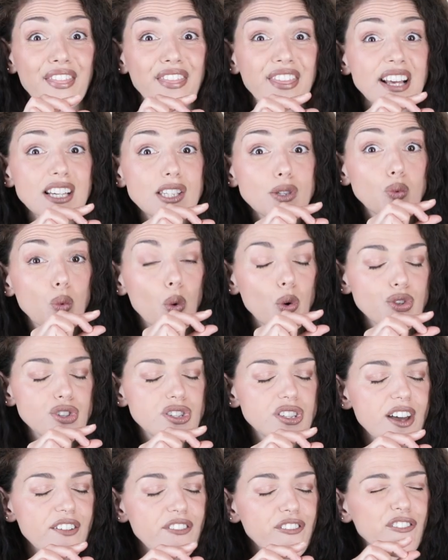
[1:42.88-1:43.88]
This
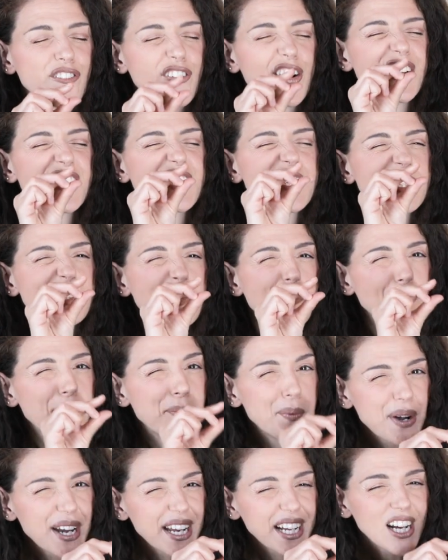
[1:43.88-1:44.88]
was the first
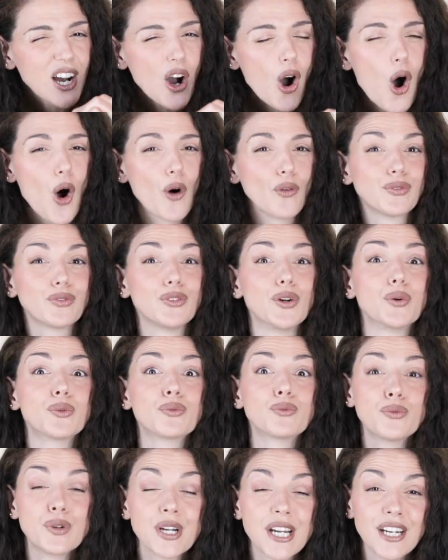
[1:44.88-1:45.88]
brick of the
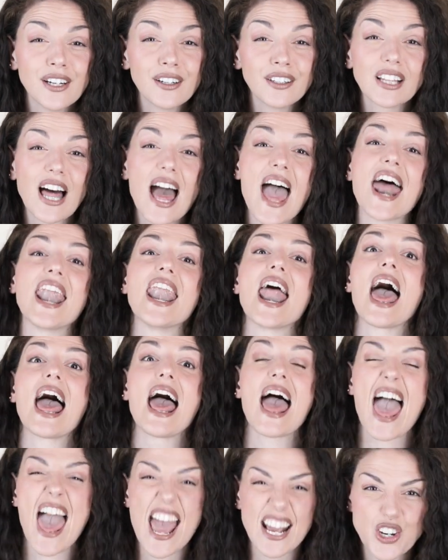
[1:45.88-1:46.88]
real and
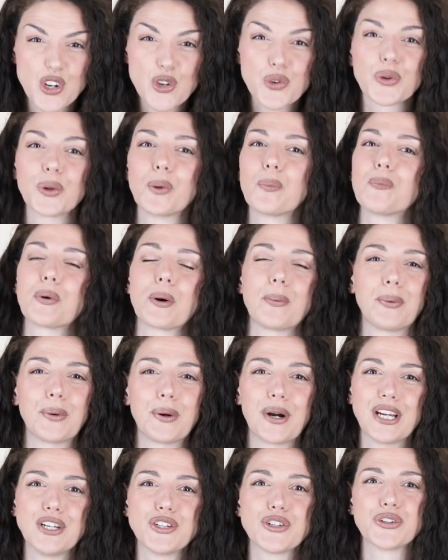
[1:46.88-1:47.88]
actual
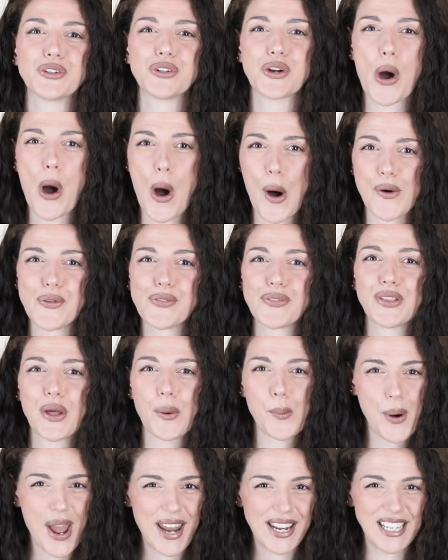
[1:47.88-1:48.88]
preparation of
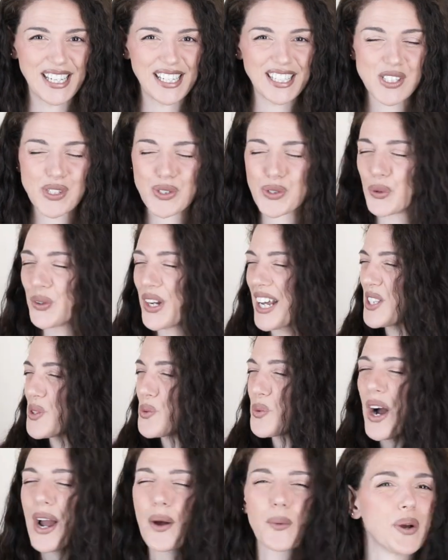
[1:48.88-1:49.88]
the wedding. So
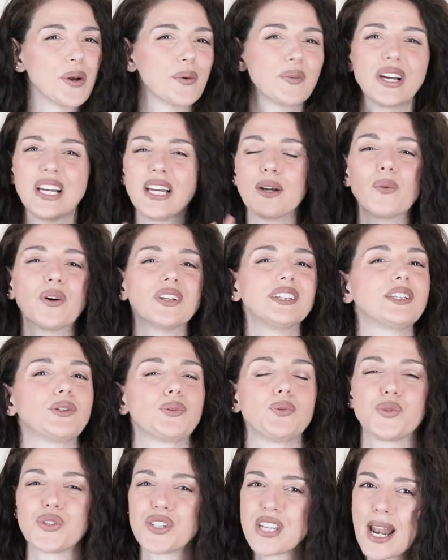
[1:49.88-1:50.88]
that's why we really
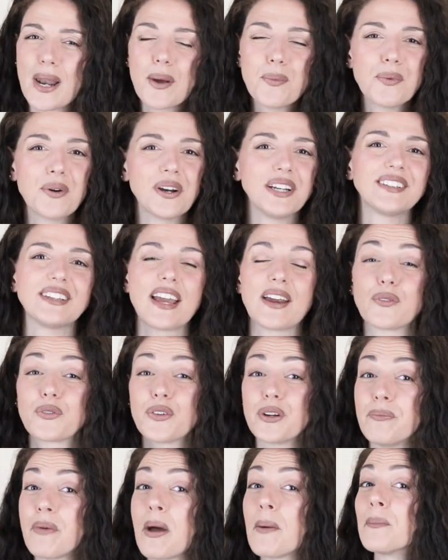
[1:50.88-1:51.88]
wanted to celebrate and
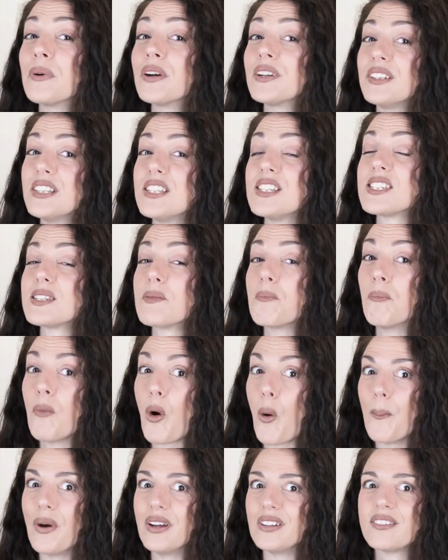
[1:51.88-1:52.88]
remember this
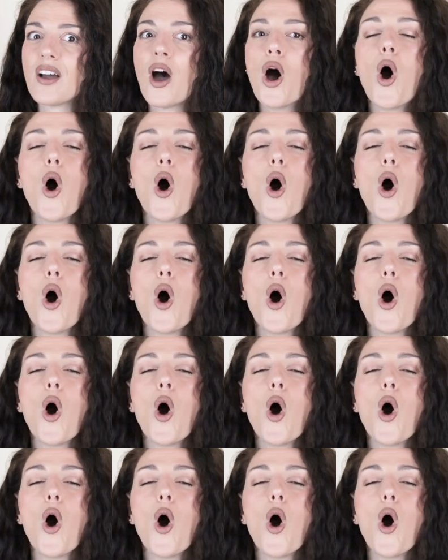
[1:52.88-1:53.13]
moment.